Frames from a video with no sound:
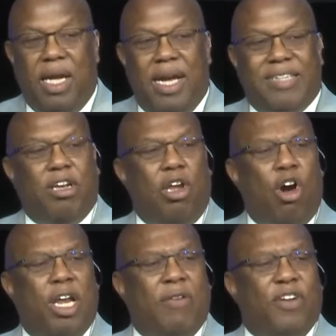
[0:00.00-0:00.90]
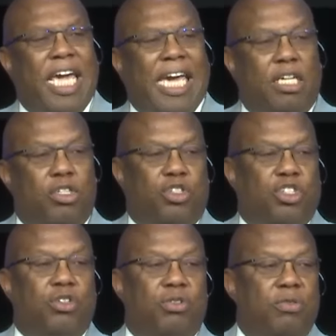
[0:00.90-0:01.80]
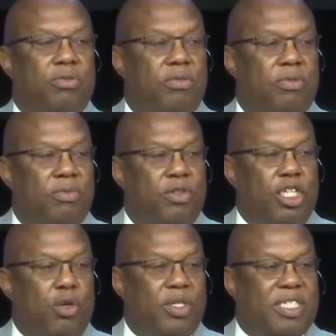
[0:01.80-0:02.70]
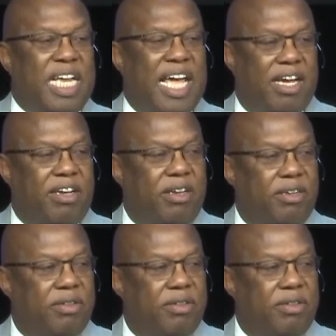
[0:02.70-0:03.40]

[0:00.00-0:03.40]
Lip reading: Has the Lord ever healed you when you were sick?